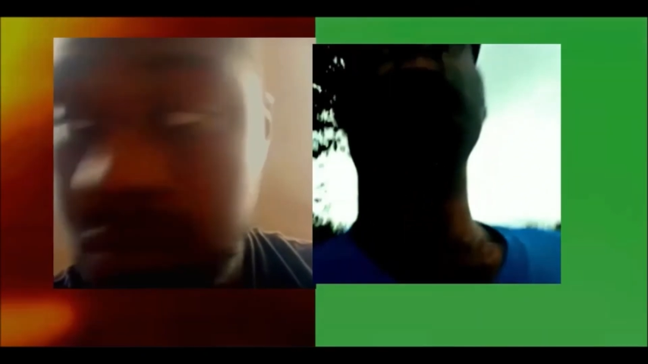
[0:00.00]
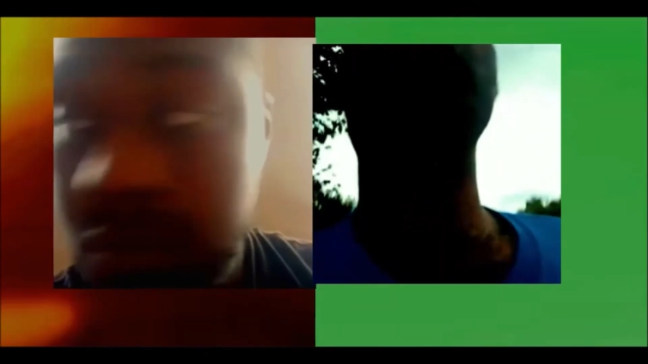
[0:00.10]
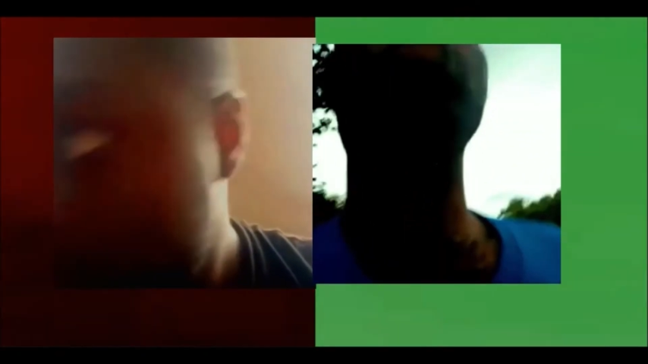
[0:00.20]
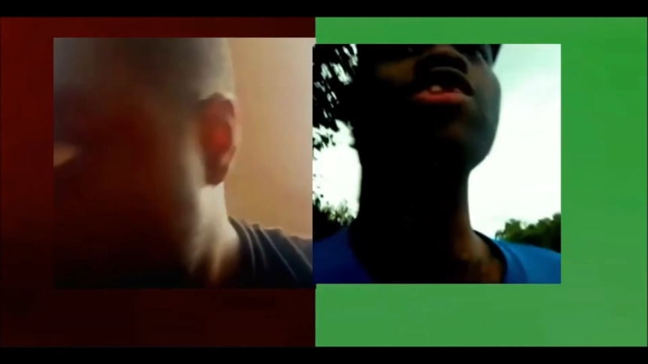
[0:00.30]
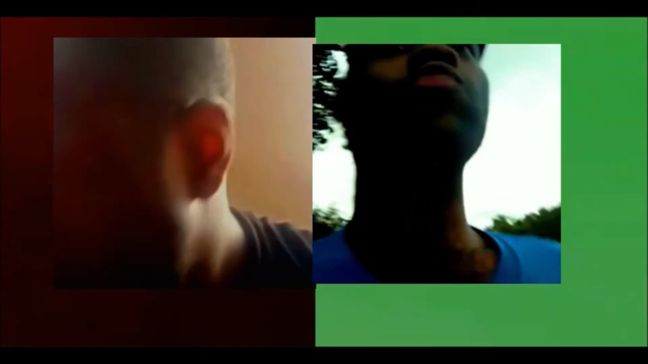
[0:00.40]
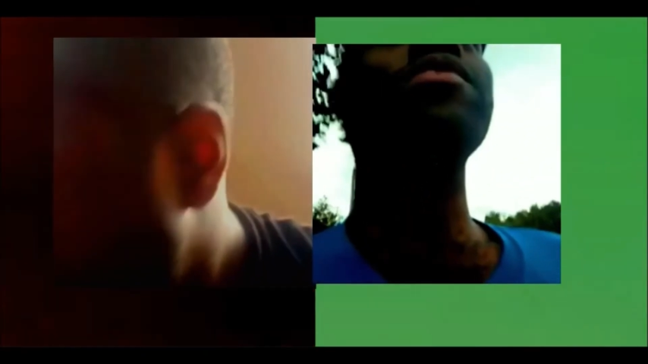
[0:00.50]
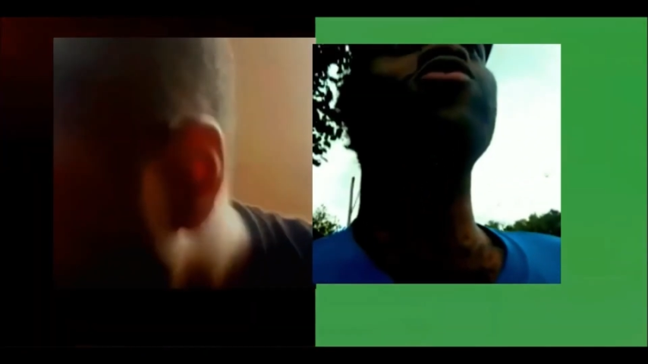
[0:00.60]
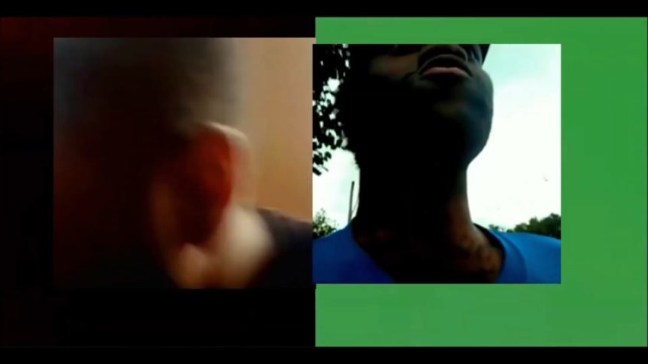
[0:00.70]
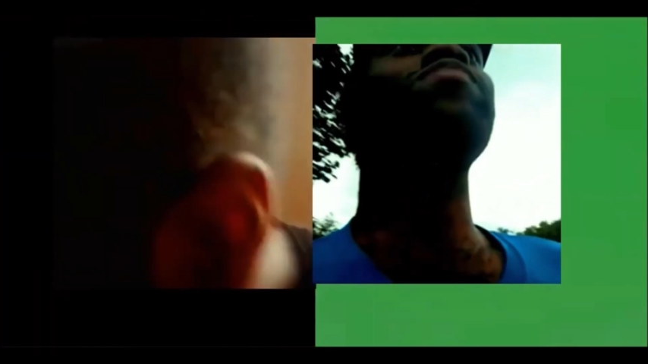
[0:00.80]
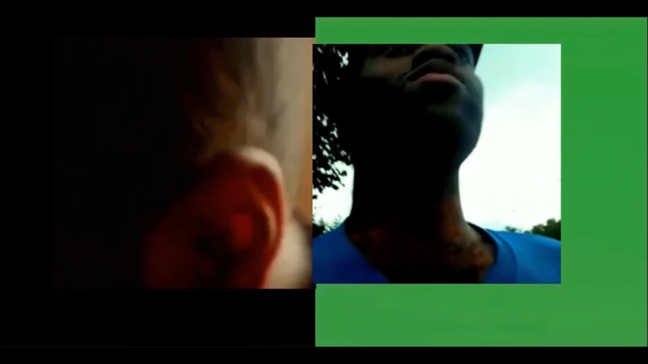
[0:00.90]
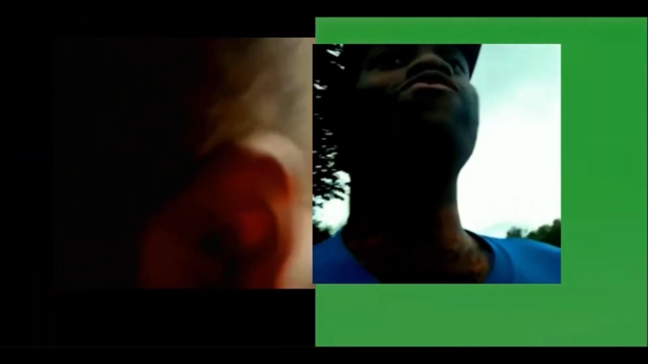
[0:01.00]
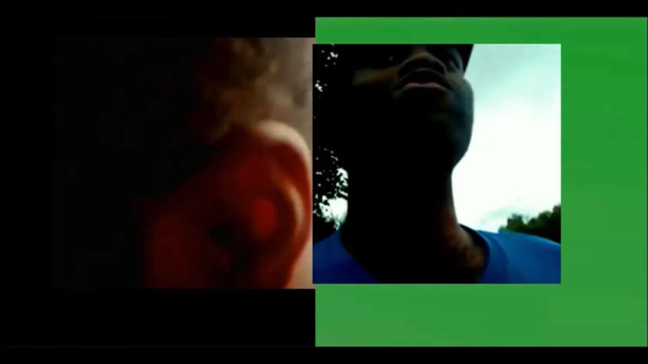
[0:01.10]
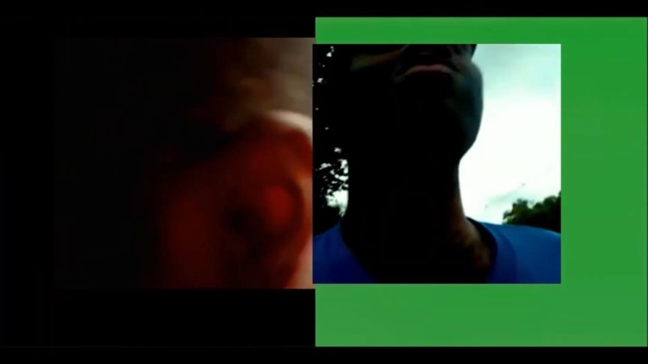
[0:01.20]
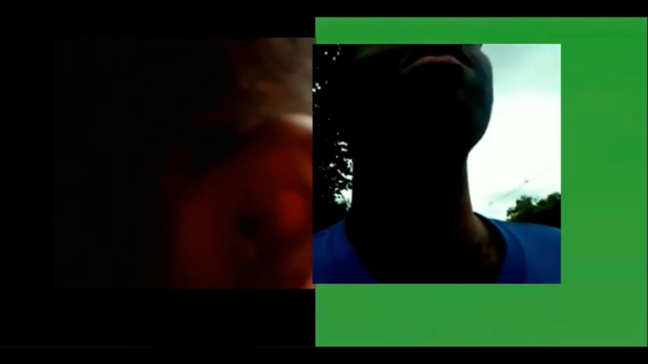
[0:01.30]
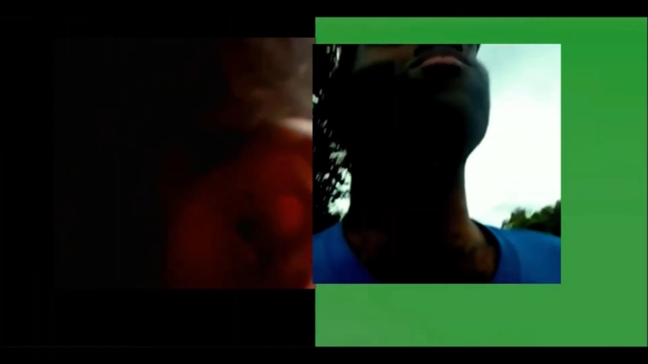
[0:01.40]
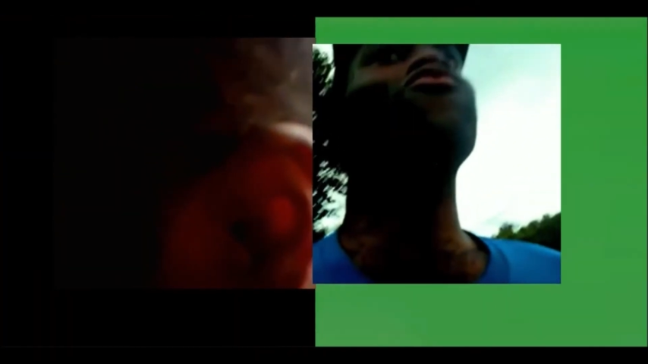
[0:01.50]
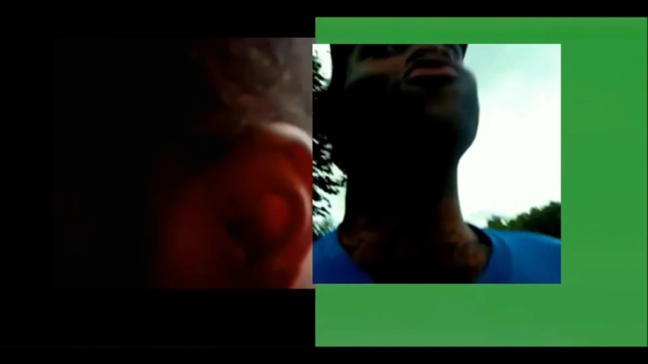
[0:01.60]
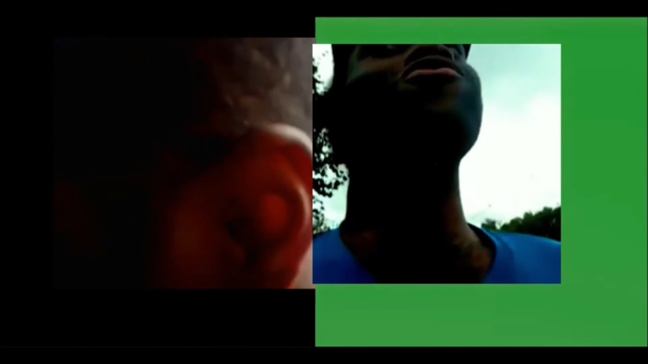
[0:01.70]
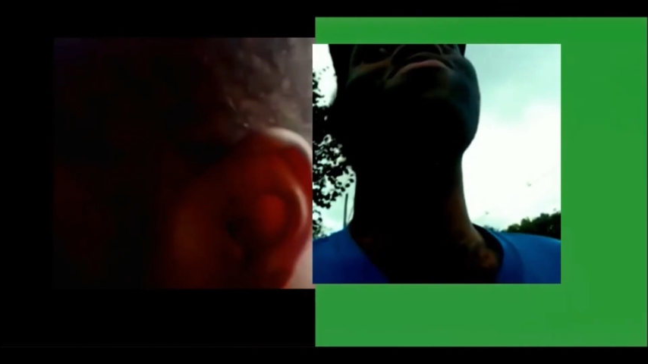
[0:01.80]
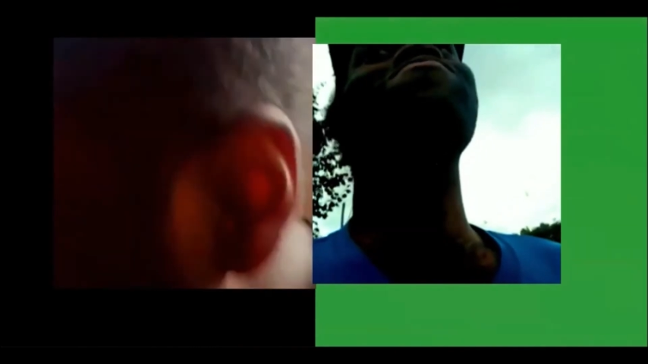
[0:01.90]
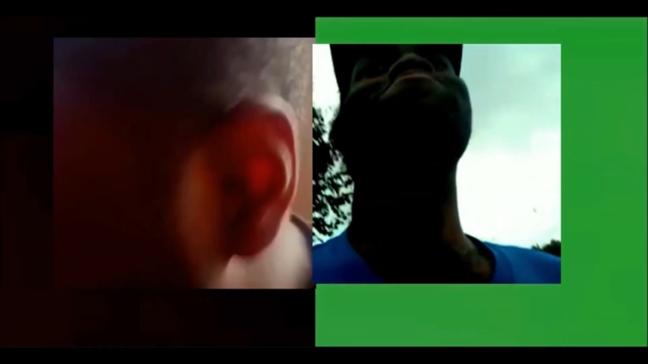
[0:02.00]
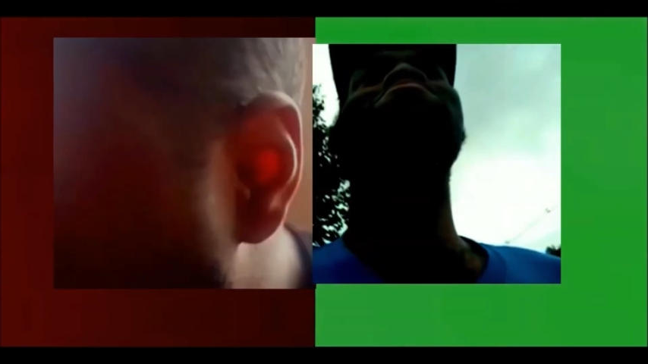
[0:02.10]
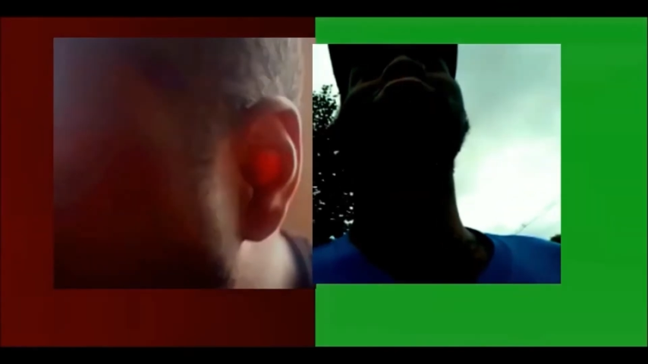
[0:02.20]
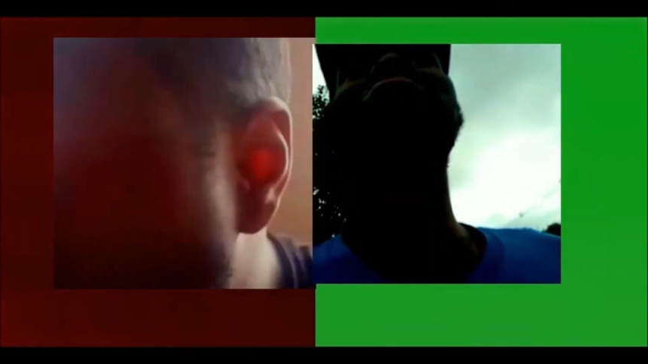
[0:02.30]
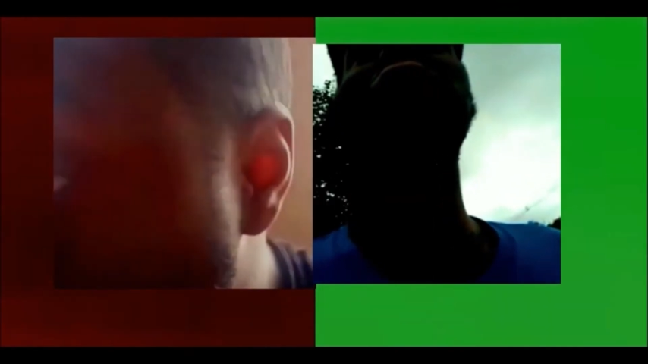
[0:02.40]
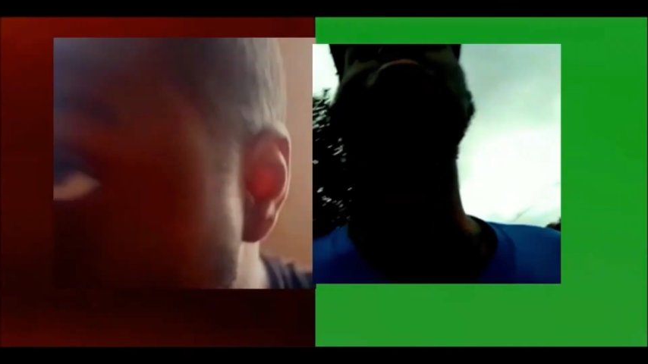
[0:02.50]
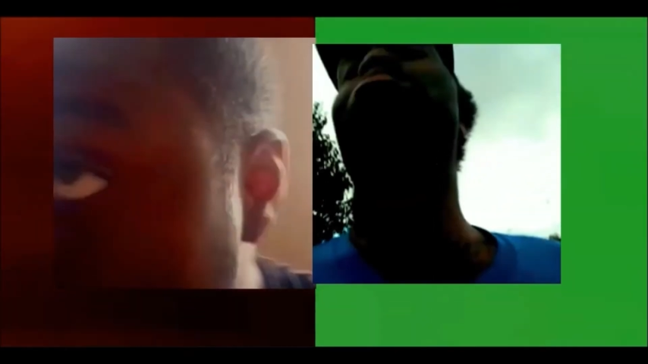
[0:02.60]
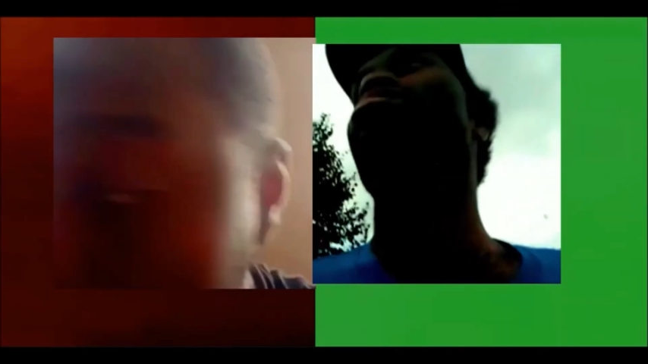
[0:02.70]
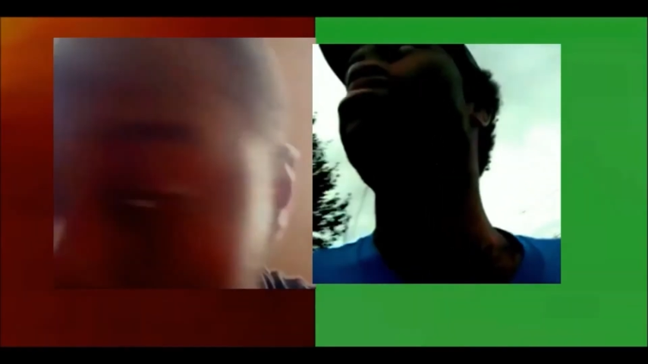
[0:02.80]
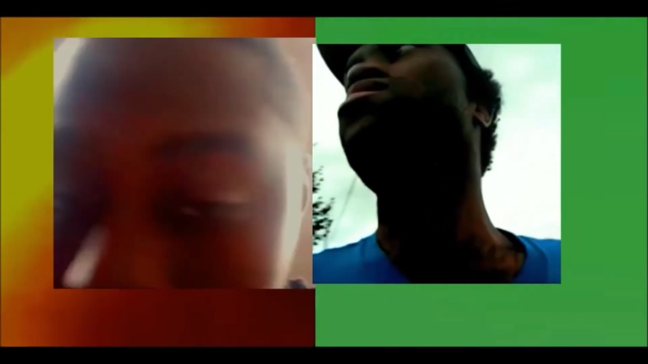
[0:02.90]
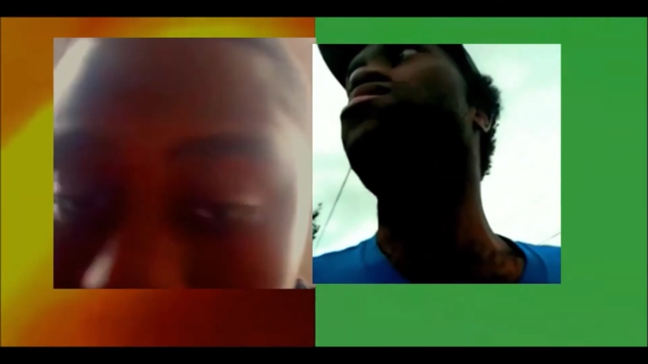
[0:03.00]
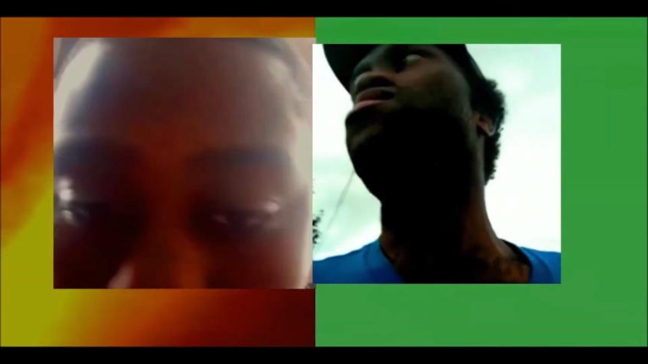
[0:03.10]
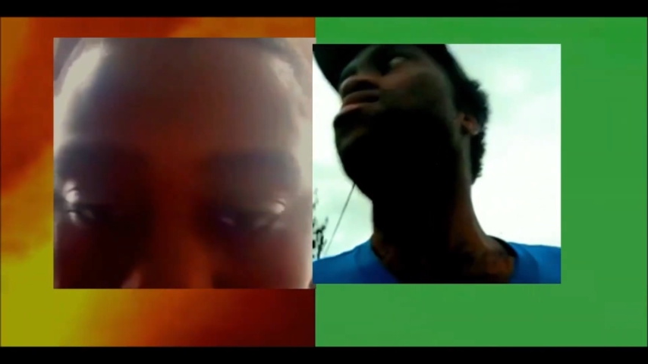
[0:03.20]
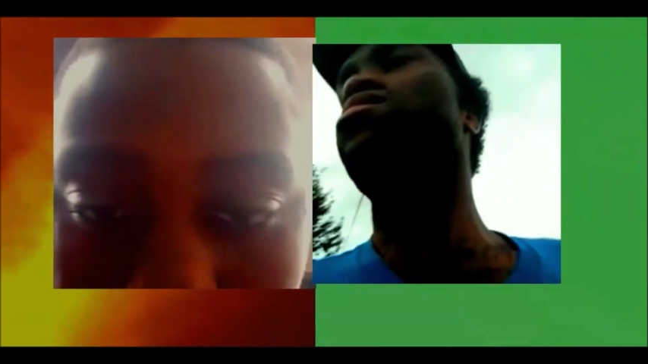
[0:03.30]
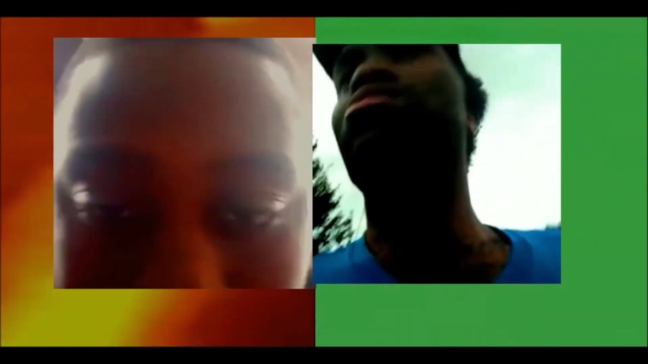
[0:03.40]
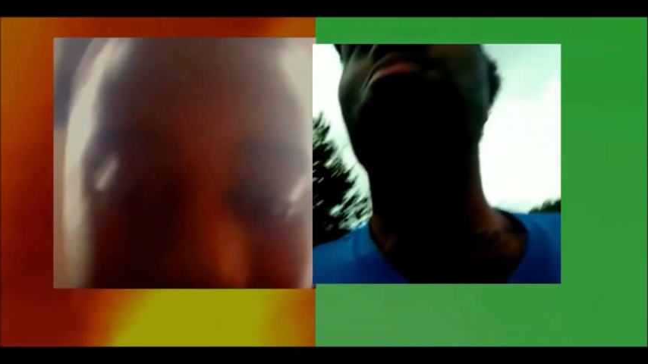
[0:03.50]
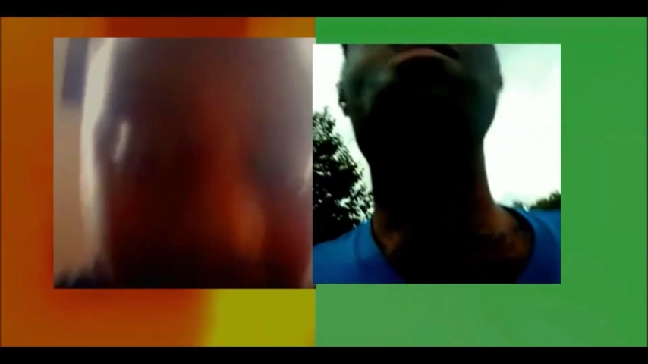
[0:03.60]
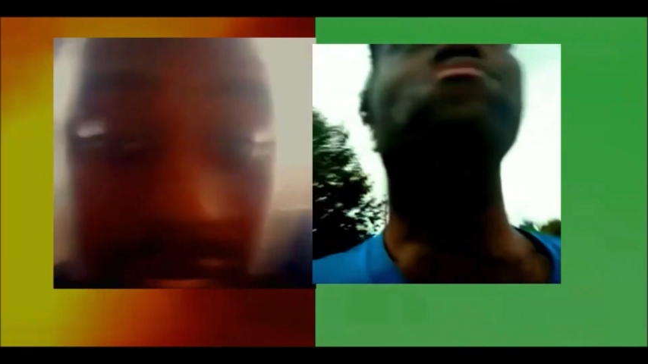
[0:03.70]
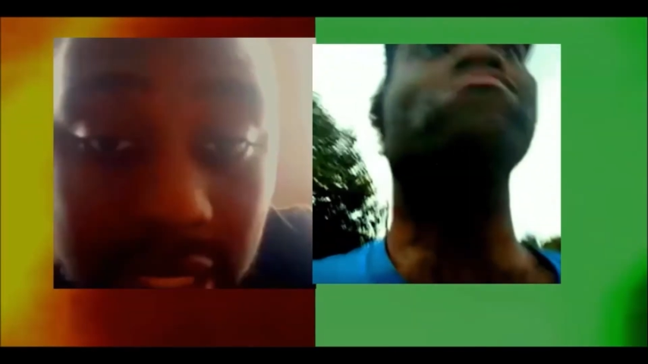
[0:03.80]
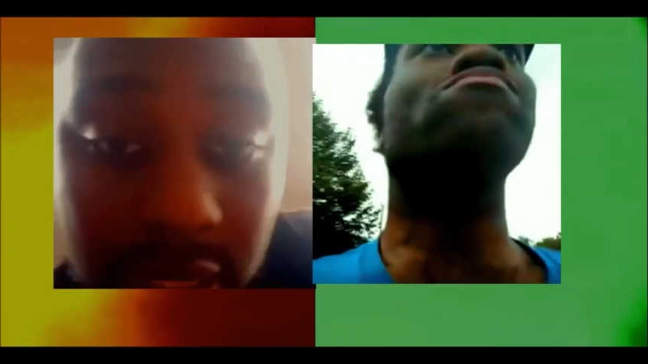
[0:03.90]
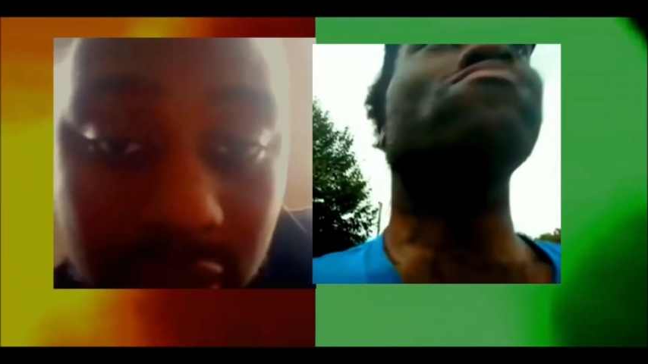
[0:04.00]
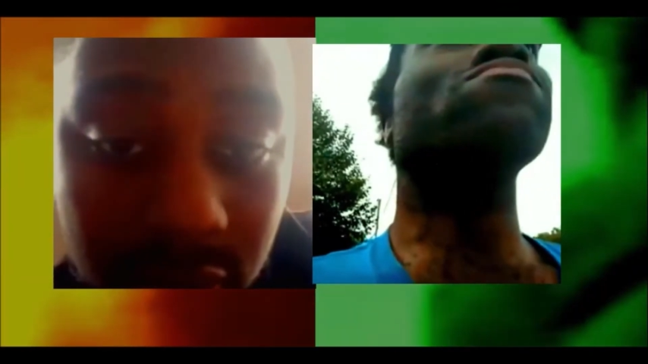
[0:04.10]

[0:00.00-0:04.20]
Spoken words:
[unreadable: no face in view]